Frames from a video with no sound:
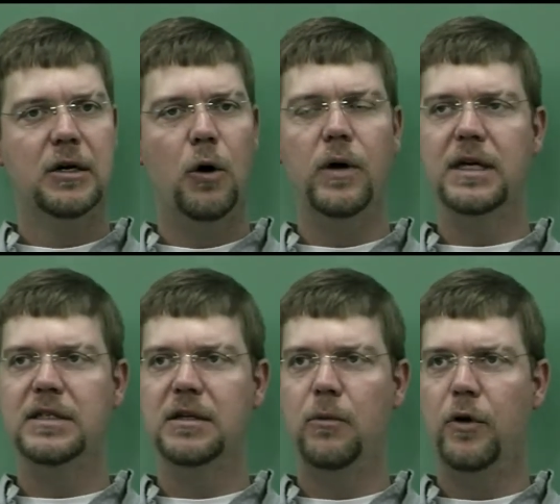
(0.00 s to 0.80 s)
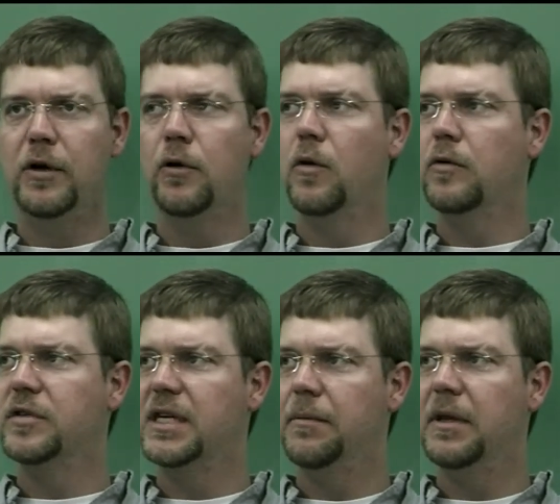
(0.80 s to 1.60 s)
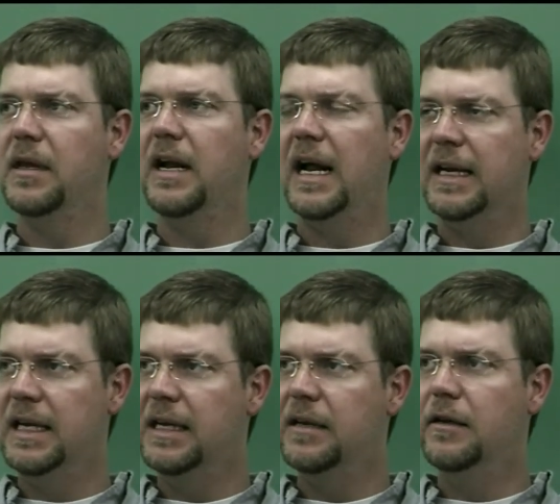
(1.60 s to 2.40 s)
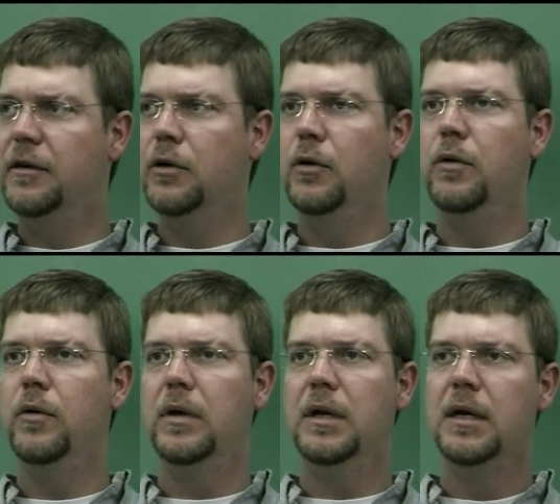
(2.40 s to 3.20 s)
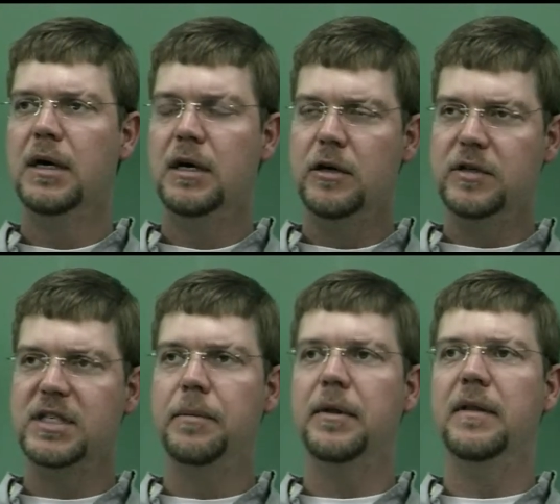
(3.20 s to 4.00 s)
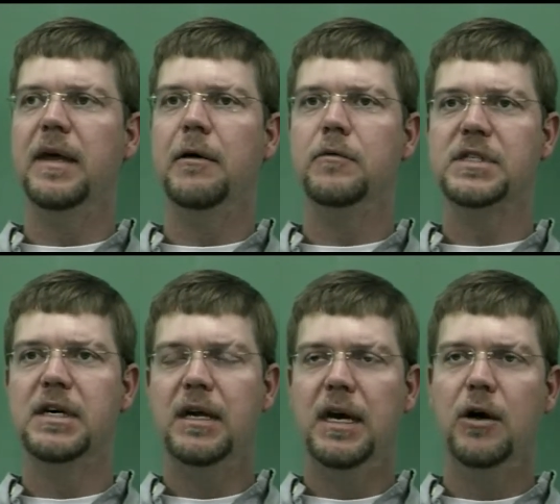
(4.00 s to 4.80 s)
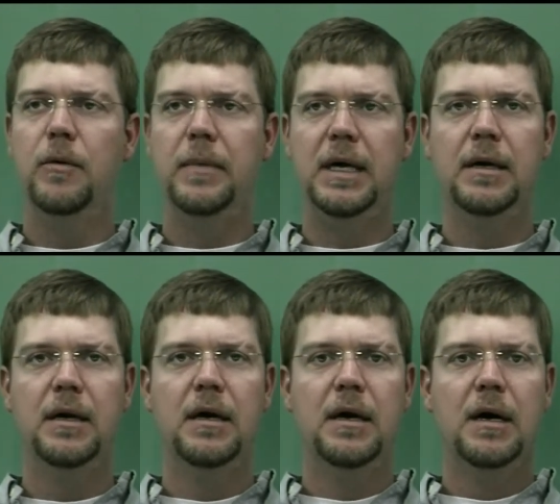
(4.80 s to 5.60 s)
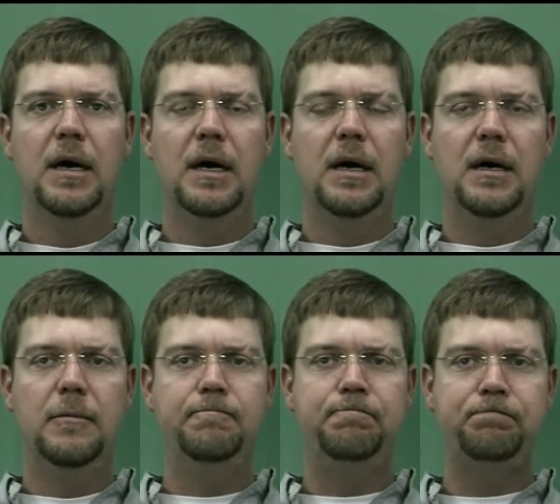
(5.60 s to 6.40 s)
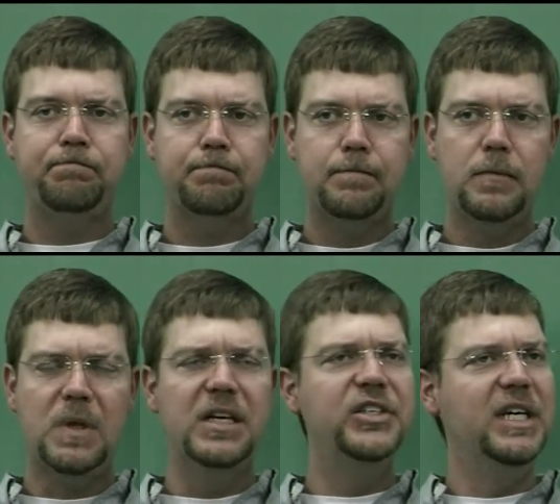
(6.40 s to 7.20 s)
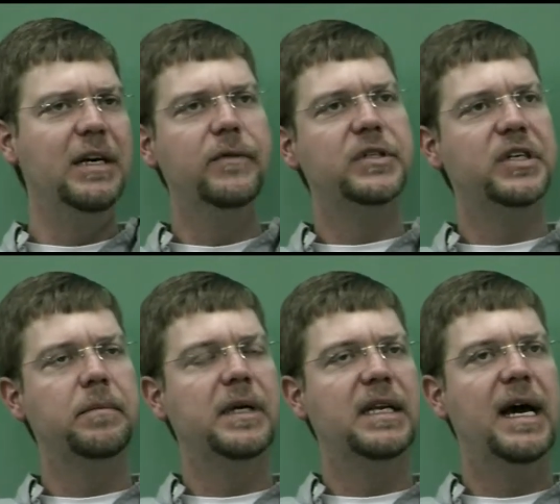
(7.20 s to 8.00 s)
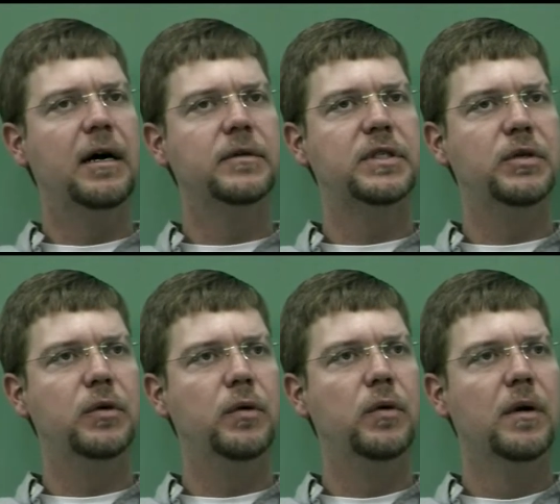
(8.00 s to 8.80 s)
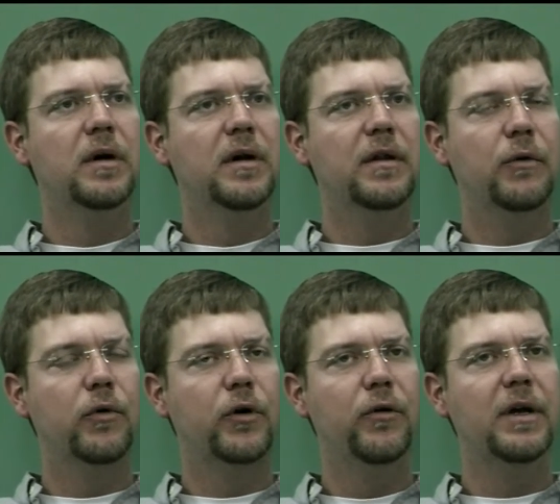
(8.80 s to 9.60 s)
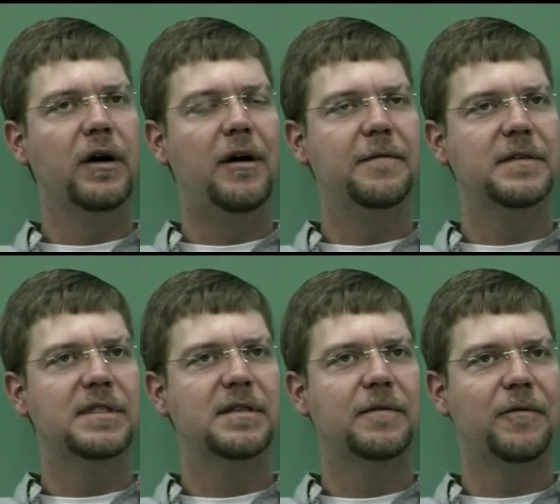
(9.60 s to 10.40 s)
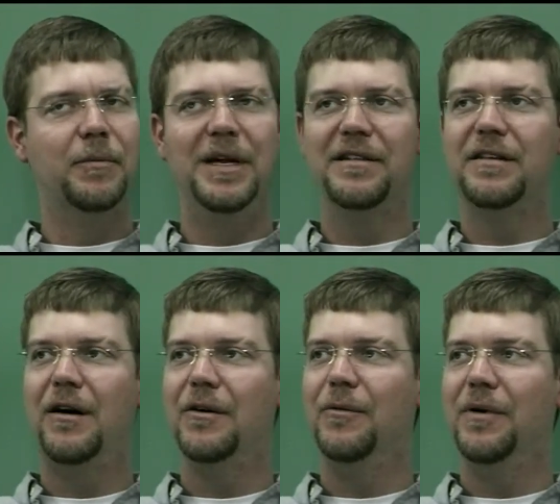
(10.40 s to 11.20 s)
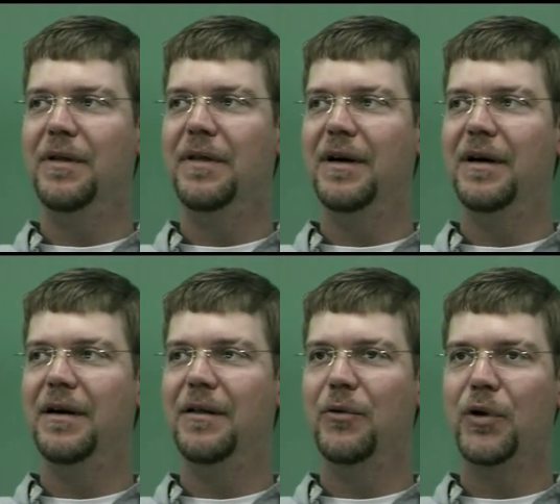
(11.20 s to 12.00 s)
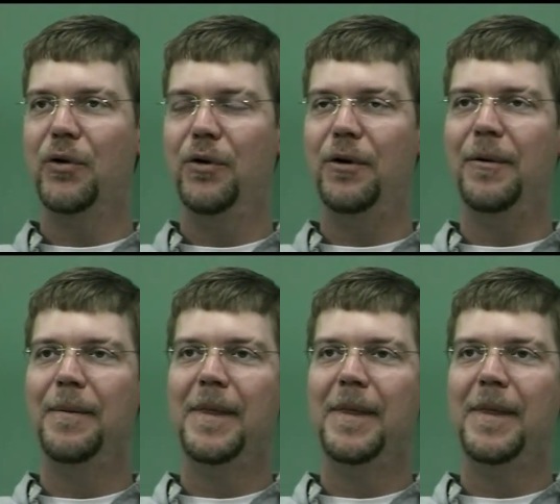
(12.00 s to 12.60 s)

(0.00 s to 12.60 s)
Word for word: going into the Marine Corps was something that I needed to do and it was something that was going to help me. Um, She even took me down to the recruiting office for me to talk with uh, the recruiter.